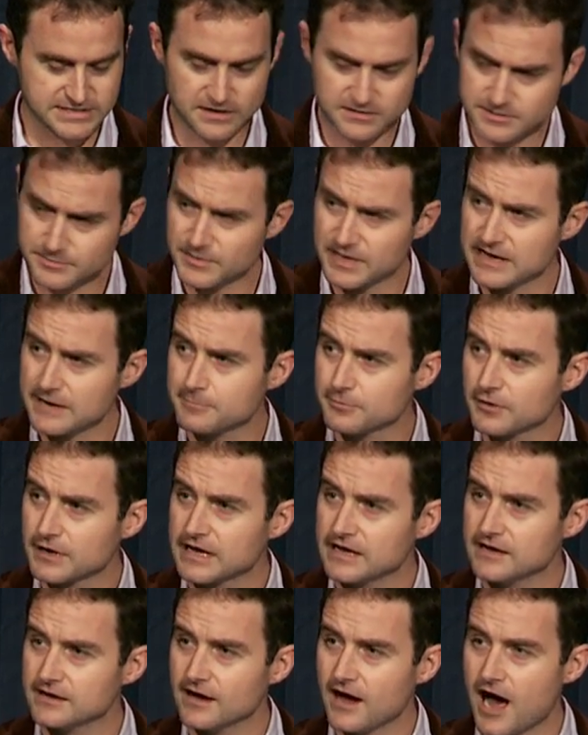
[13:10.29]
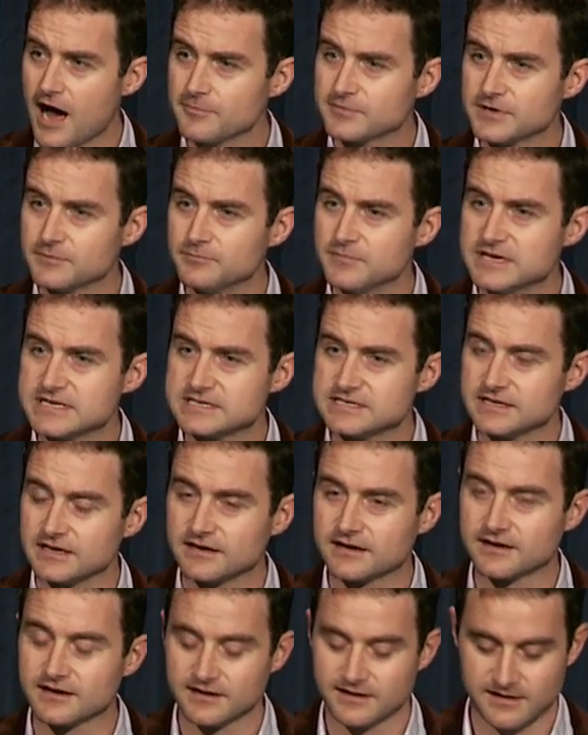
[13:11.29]
ultimately a pretty
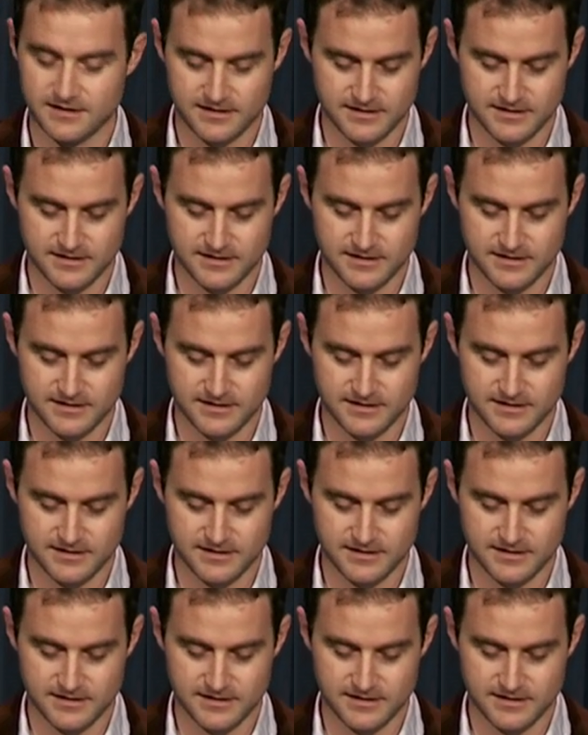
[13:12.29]
optimistic